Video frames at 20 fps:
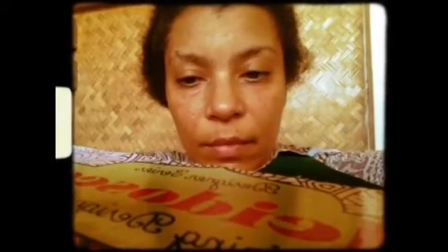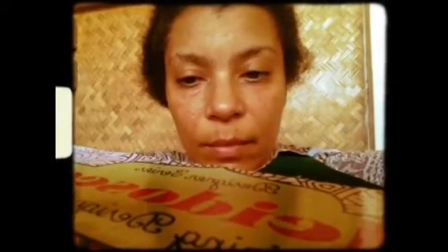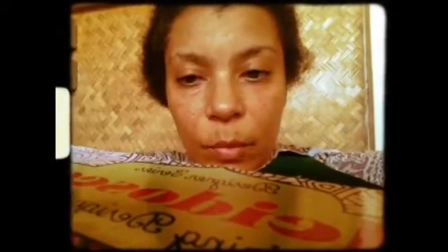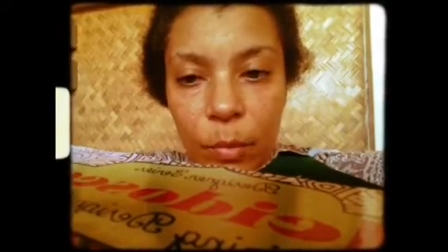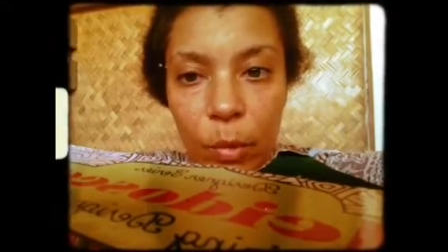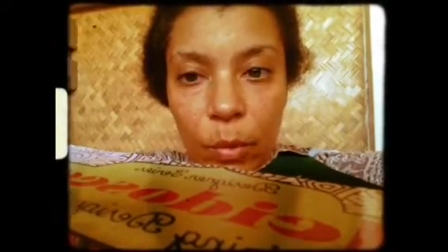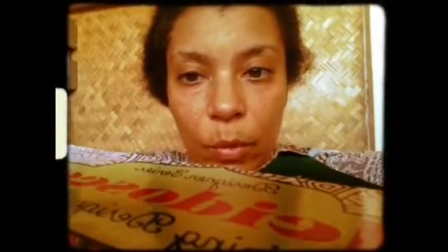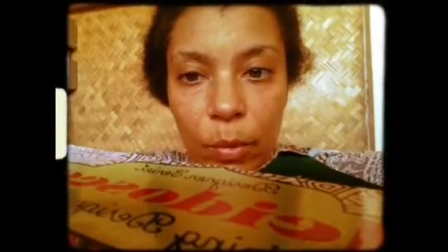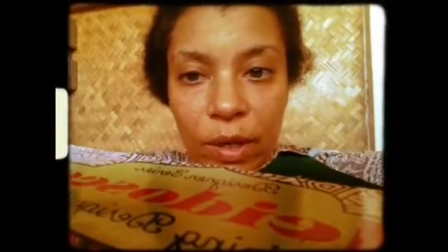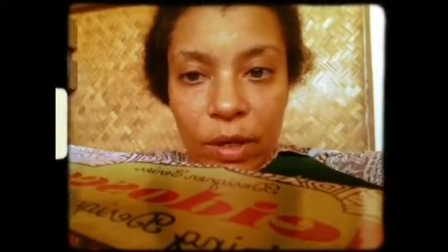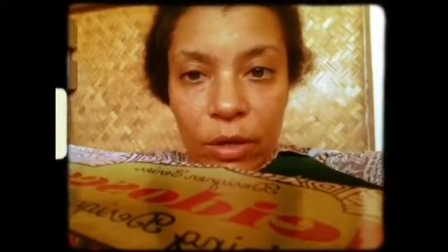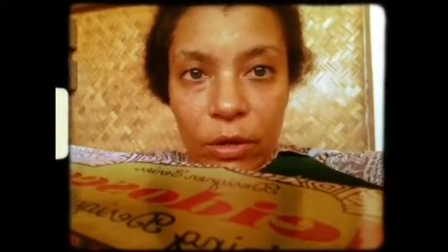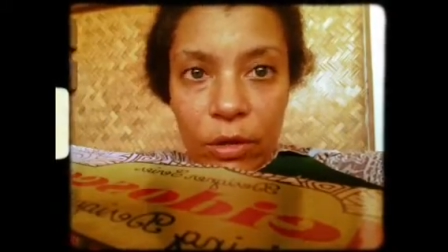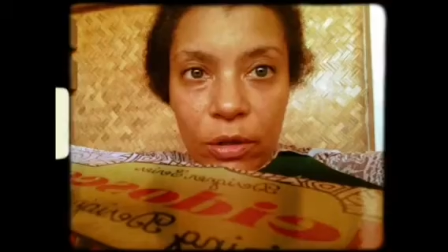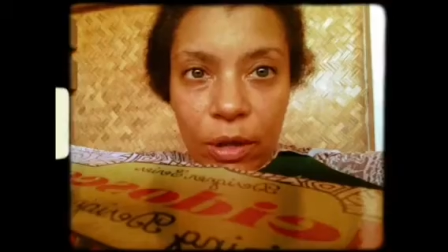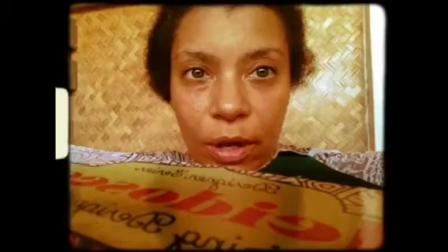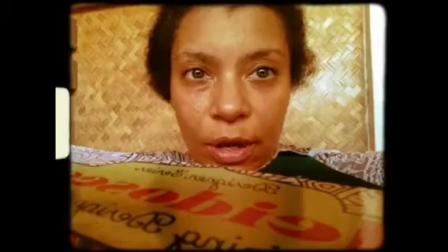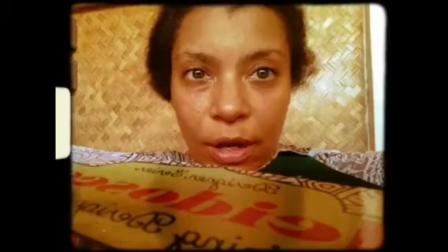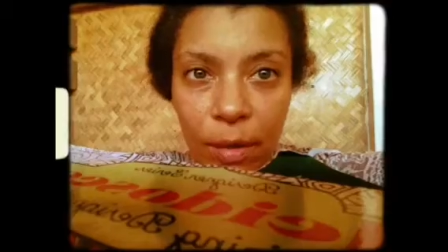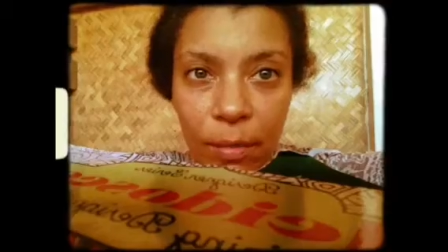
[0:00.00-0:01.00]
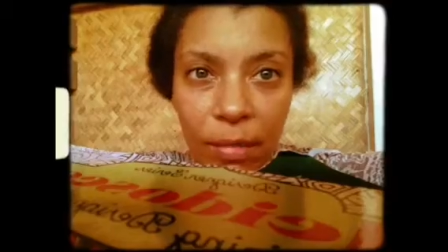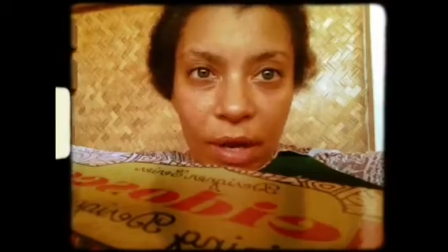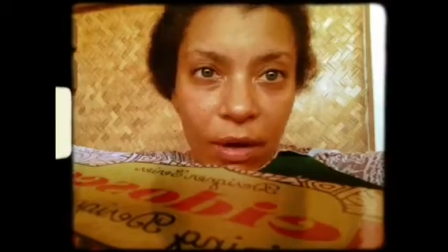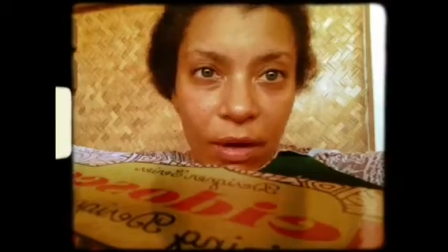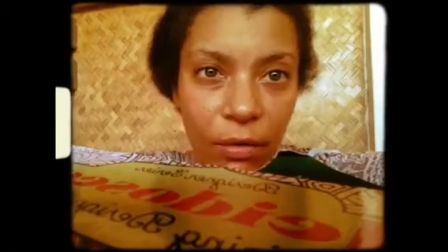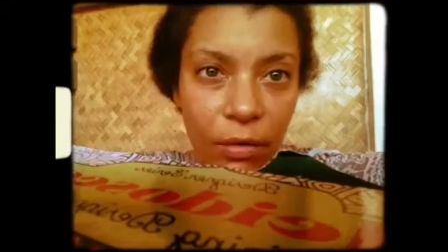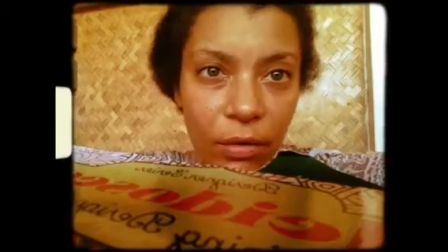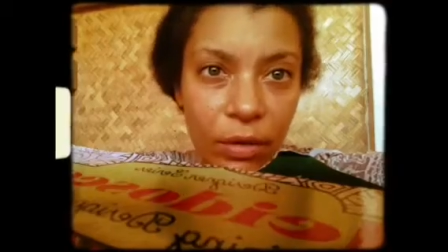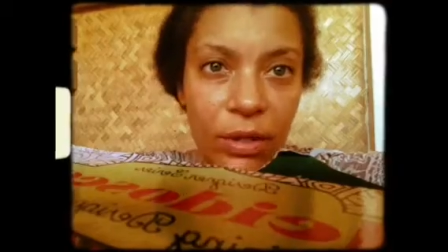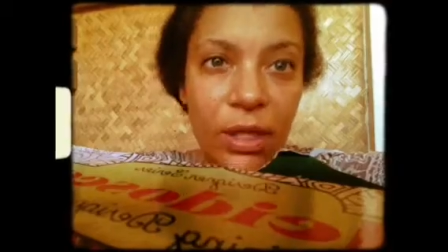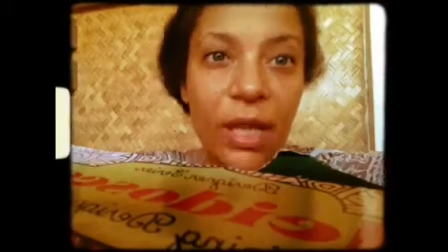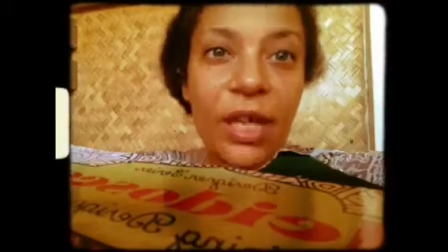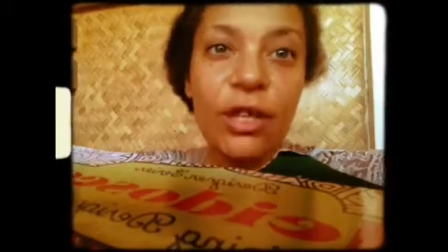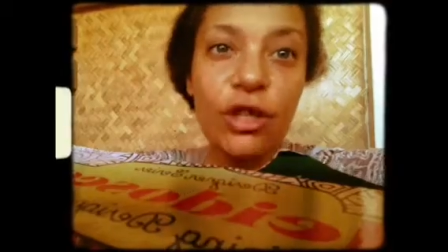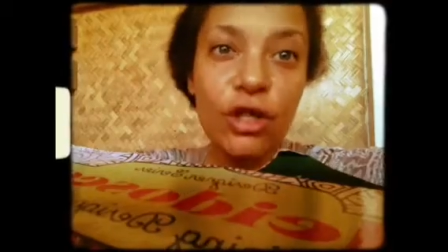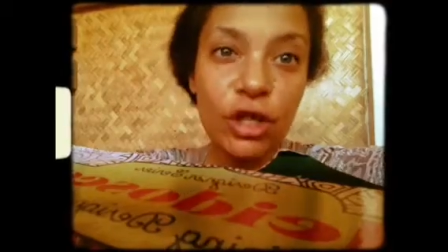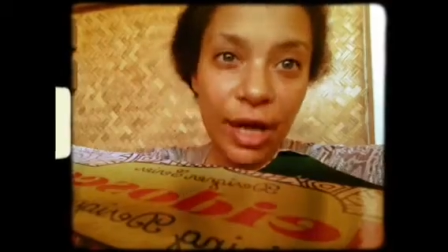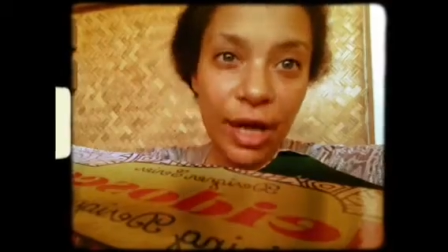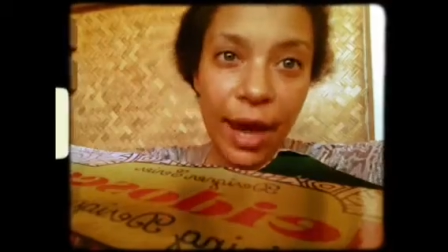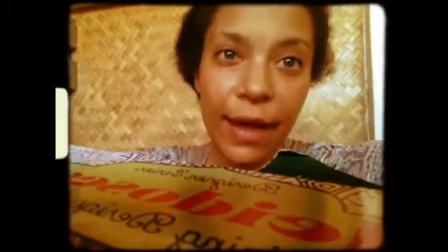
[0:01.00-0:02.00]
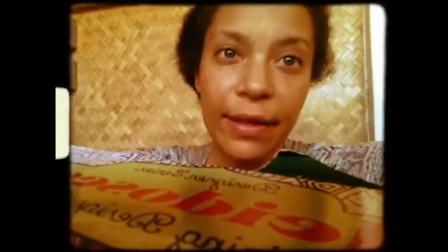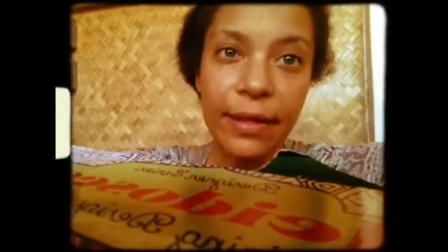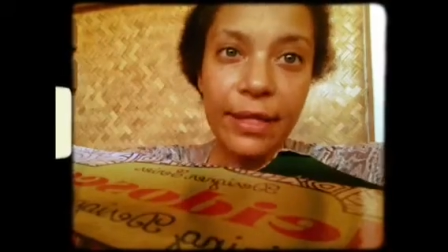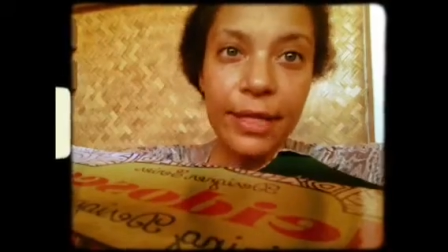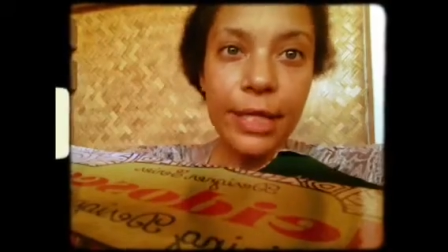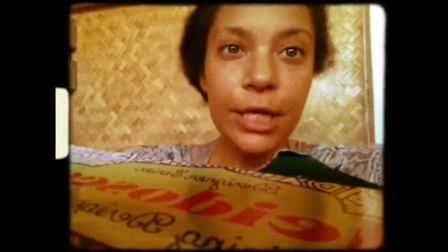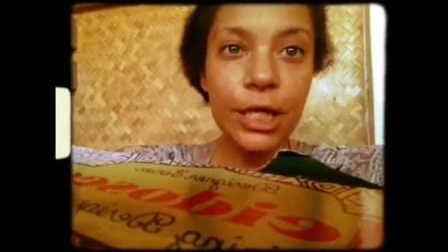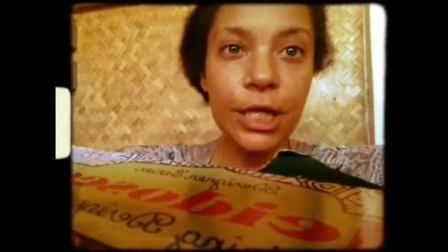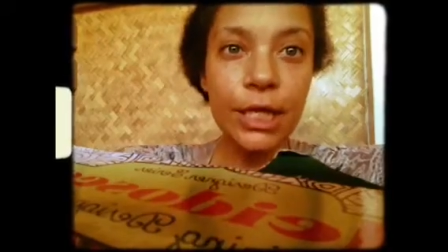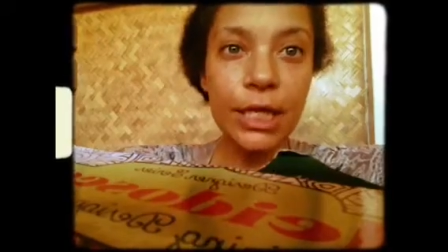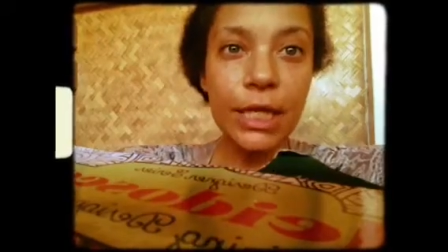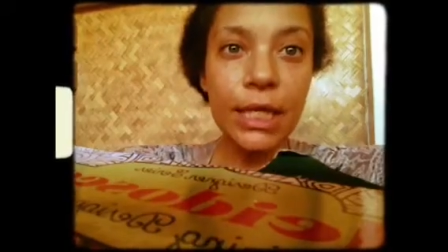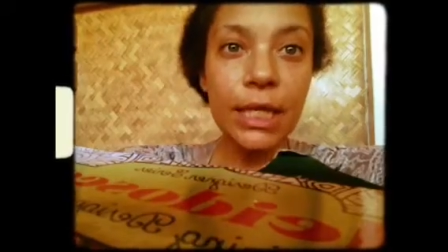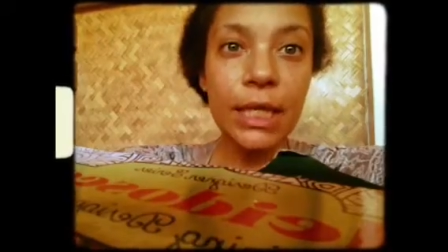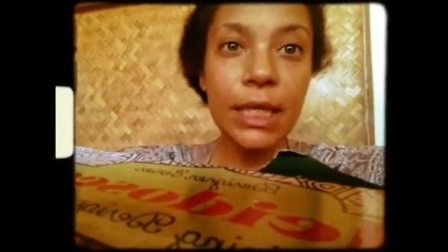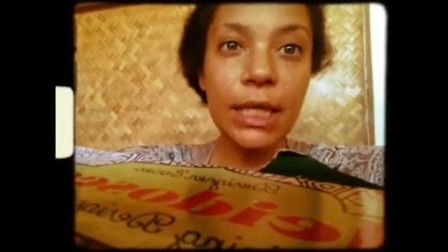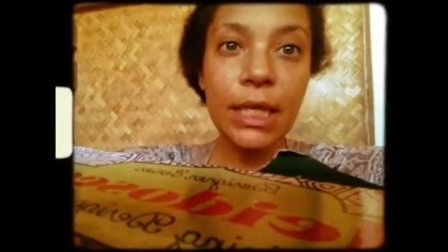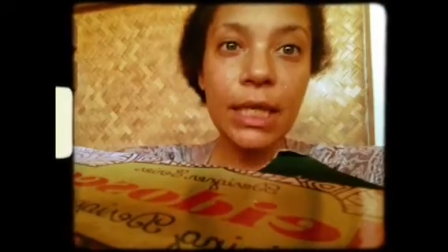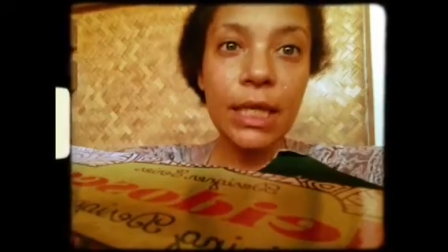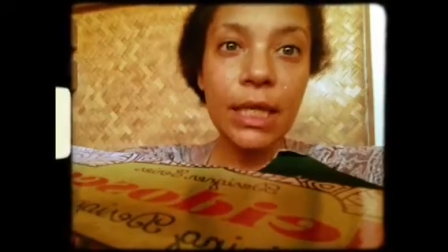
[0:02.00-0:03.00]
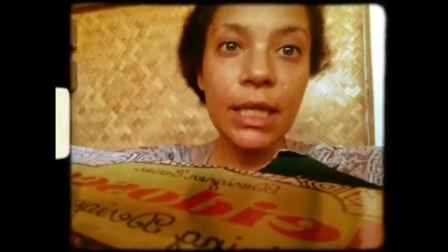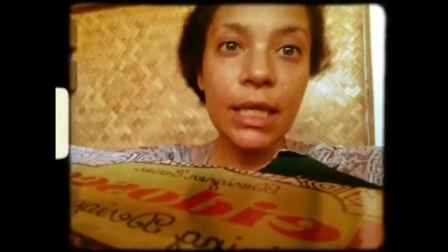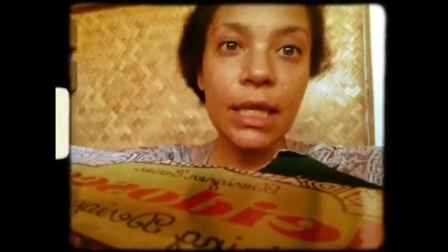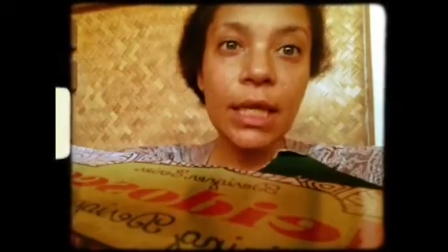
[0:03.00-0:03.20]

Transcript: I'm going to talk about challenges